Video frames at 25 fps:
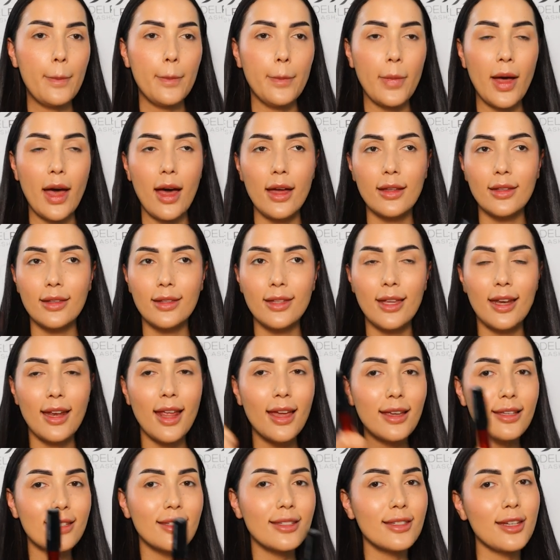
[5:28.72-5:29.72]
But the
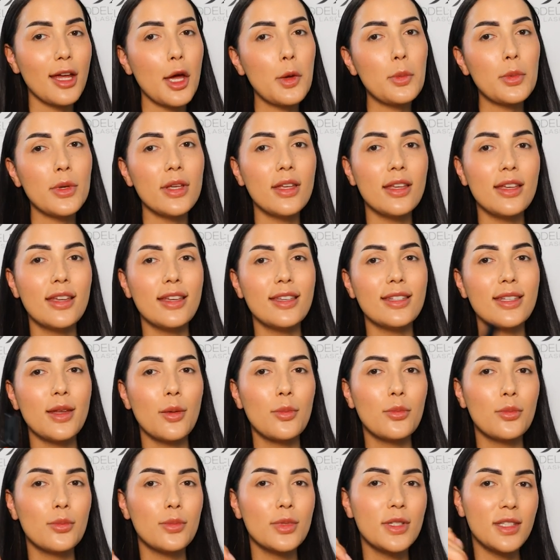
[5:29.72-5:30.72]
next step is
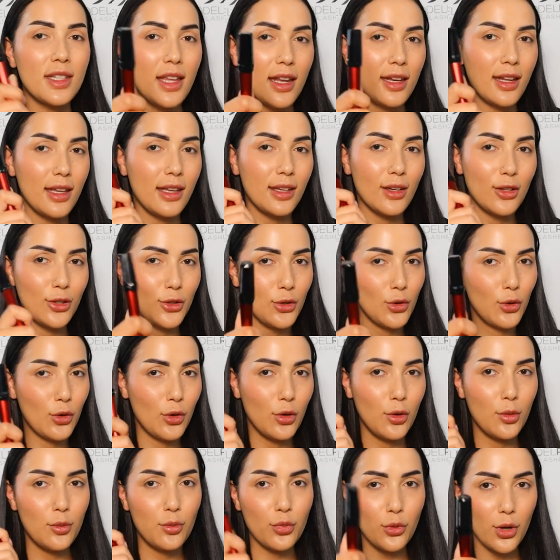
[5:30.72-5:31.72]
setting
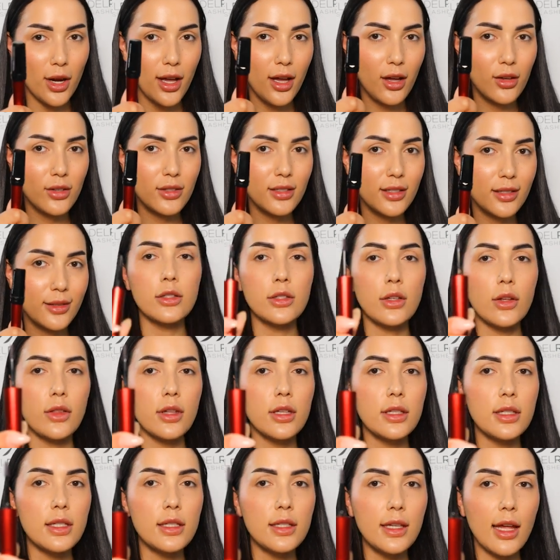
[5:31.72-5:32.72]
your brows. So
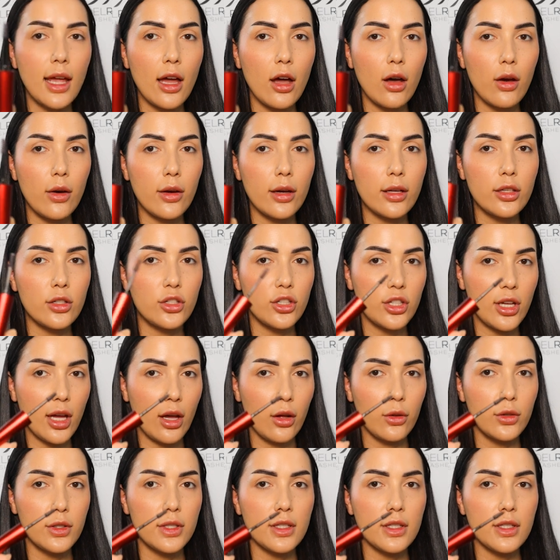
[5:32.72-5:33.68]
this is our gel